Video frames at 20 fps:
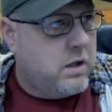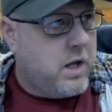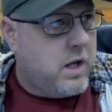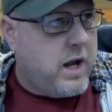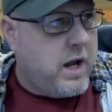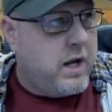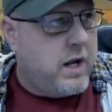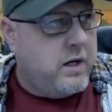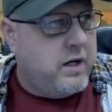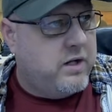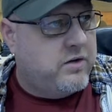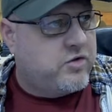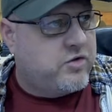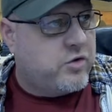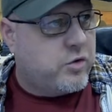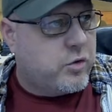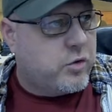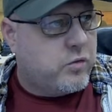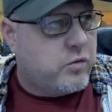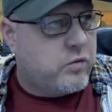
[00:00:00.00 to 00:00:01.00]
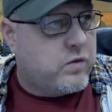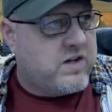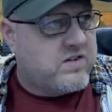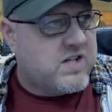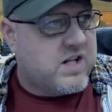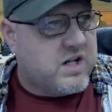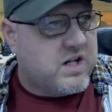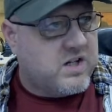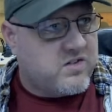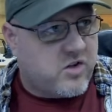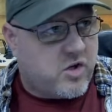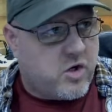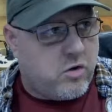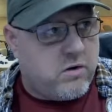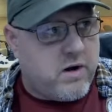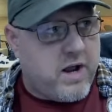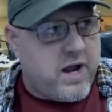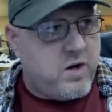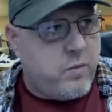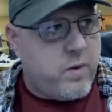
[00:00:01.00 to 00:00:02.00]
and they said it's a
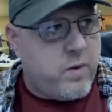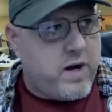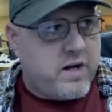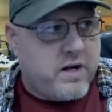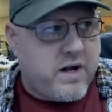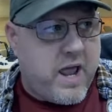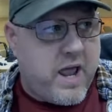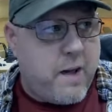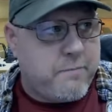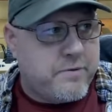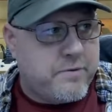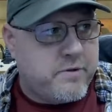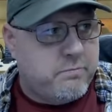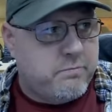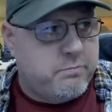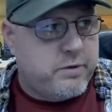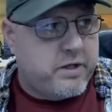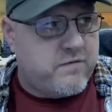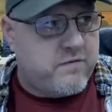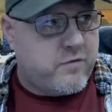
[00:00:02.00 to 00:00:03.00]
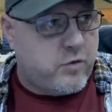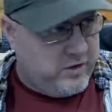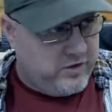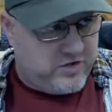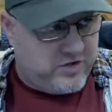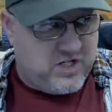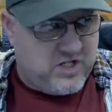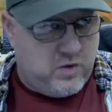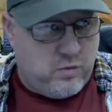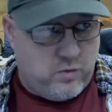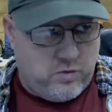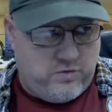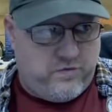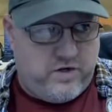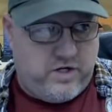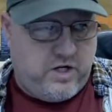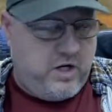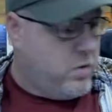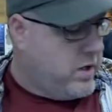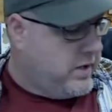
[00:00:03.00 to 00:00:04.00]
grenade waiting to happen, but I've only seen one
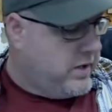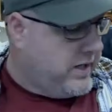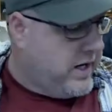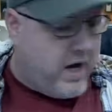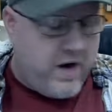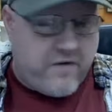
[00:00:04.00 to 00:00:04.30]
video on that.